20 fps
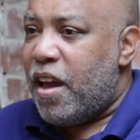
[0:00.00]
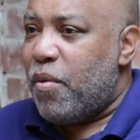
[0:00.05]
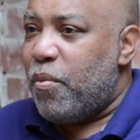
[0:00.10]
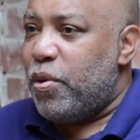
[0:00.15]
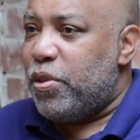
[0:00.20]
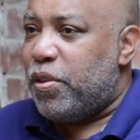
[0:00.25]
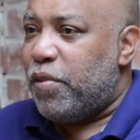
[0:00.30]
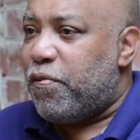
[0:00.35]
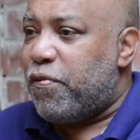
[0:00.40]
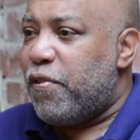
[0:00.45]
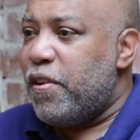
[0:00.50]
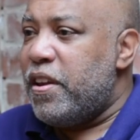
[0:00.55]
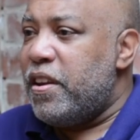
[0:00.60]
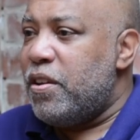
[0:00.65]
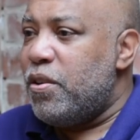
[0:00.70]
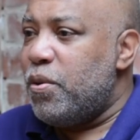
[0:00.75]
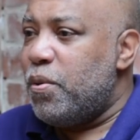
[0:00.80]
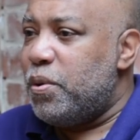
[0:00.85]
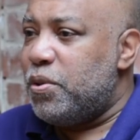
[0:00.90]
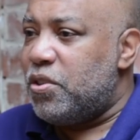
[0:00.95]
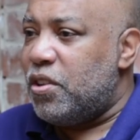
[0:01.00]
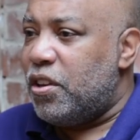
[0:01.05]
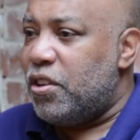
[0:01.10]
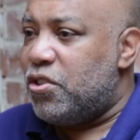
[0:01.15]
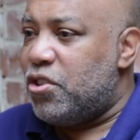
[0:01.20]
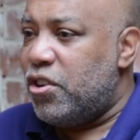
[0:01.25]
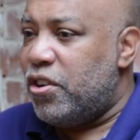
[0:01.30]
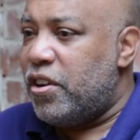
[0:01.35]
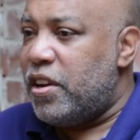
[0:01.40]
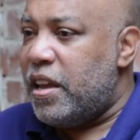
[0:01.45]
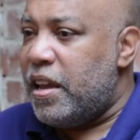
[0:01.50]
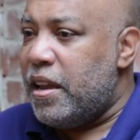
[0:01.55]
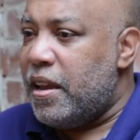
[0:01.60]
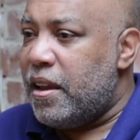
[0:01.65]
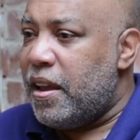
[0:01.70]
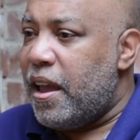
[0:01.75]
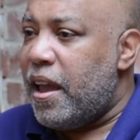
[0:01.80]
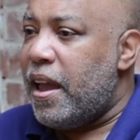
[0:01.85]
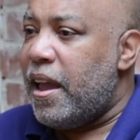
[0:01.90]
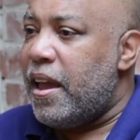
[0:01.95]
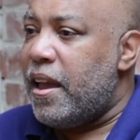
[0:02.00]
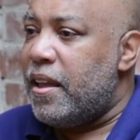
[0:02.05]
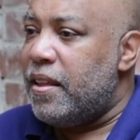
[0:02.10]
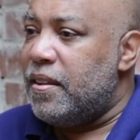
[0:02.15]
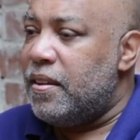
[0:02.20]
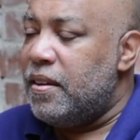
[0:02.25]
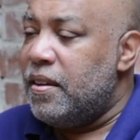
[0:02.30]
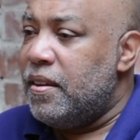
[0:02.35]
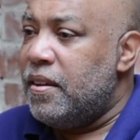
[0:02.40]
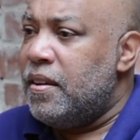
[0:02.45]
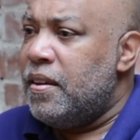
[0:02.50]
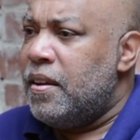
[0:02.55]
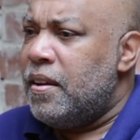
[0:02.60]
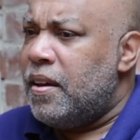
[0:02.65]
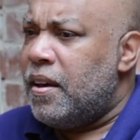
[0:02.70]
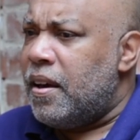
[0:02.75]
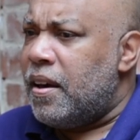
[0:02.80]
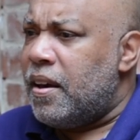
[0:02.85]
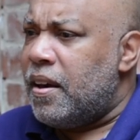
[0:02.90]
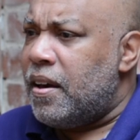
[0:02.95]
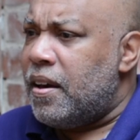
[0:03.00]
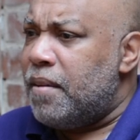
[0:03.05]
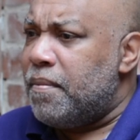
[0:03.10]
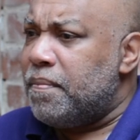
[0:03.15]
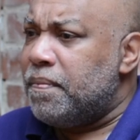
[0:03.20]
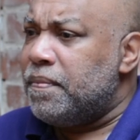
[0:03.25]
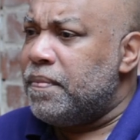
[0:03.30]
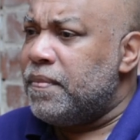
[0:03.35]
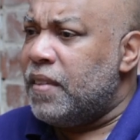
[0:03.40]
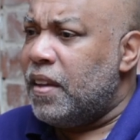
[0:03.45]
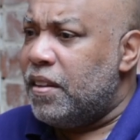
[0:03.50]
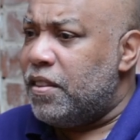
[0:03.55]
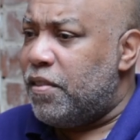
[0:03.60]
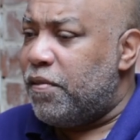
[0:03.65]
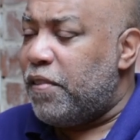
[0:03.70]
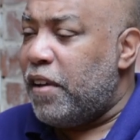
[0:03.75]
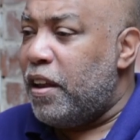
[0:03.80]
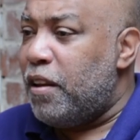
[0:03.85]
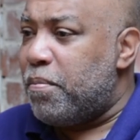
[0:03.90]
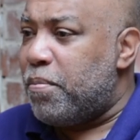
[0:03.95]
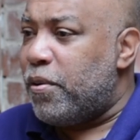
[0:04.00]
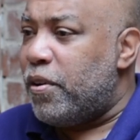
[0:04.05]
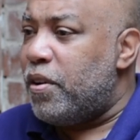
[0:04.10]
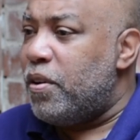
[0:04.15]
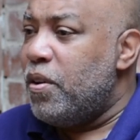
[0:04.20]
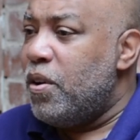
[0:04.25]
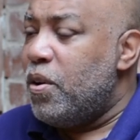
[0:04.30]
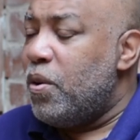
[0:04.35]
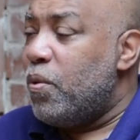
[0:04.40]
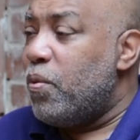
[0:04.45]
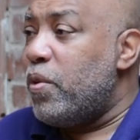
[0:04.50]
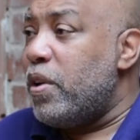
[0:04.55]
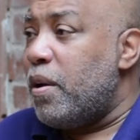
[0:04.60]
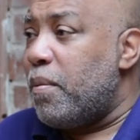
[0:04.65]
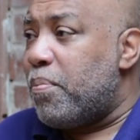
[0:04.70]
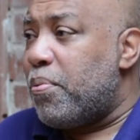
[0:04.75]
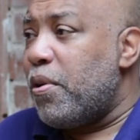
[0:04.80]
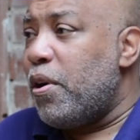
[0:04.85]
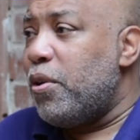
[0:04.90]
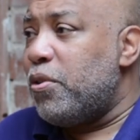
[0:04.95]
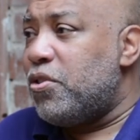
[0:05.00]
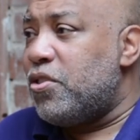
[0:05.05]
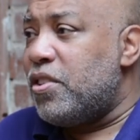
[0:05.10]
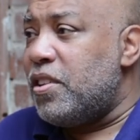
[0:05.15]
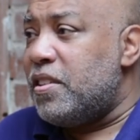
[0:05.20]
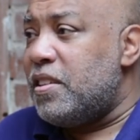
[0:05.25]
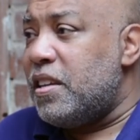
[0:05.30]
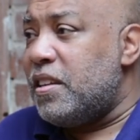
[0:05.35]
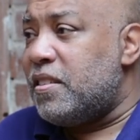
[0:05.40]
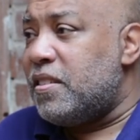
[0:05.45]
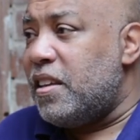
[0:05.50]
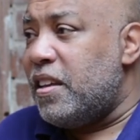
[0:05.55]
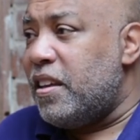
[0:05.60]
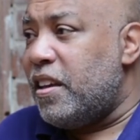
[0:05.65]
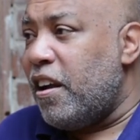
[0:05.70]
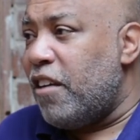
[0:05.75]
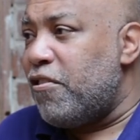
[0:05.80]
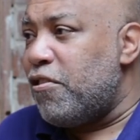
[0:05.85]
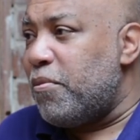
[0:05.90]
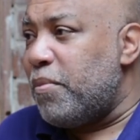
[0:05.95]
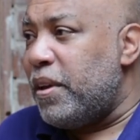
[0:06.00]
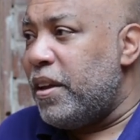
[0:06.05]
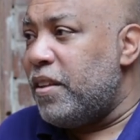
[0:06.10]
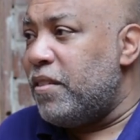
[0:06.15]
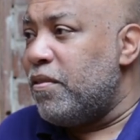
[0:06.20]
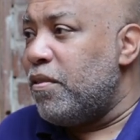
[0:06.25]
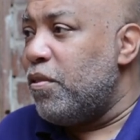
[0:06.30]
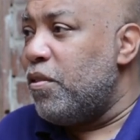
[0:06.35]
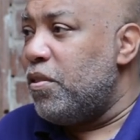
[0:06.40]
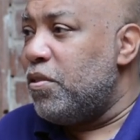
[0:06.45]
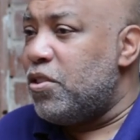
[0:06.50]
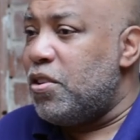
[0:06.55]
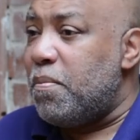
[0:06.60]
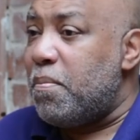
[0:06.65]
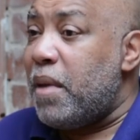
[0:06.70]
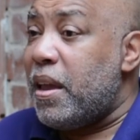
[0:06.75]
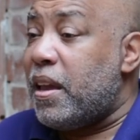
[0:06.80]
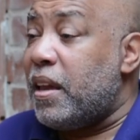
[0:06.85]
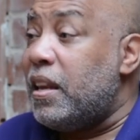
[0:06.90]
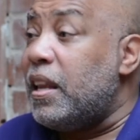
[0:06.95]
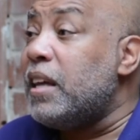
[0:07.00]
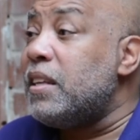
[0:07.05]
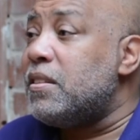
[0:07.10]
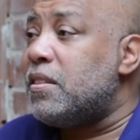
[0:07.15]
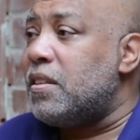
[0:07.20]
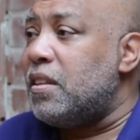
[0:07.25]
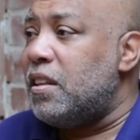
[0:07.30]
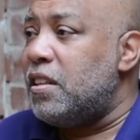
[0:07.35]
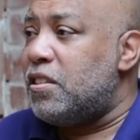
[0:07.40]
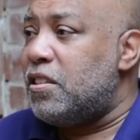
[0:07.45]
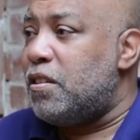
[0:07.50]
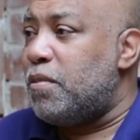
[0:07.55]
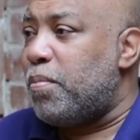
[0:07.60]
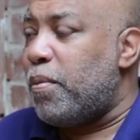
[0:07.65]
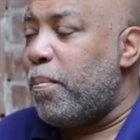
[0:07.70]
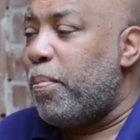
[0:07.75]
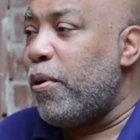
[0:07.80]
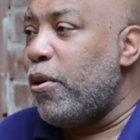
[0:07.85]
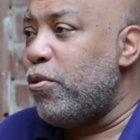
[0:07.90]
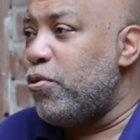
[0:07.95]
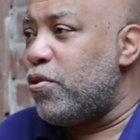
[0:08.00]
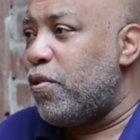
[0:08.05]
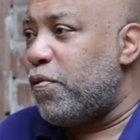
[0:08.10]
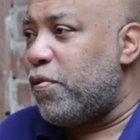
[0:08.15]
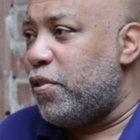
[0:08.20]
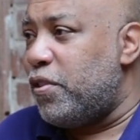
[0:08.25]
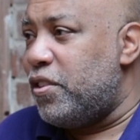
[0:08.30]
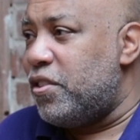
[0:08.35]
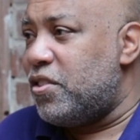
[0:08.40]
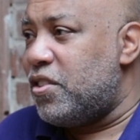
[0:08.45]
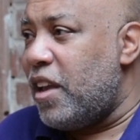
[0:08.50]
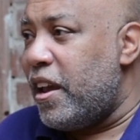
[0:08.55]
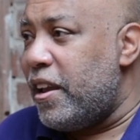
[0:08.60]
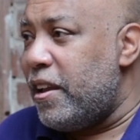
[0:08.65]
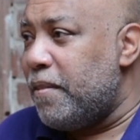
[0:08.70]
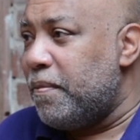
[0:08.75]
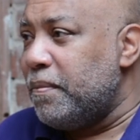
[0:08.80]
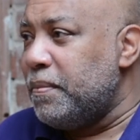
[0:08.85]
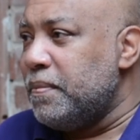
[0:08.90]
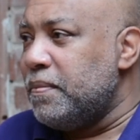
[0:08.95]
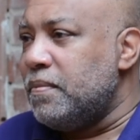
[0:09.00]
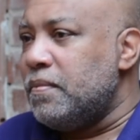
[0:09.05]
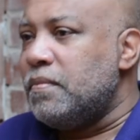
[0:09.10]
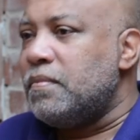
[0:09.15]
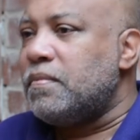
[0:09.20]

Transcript: and with a friend who is an attorney and a developer, we approached the DC government to make an unsolicited proposal for the site.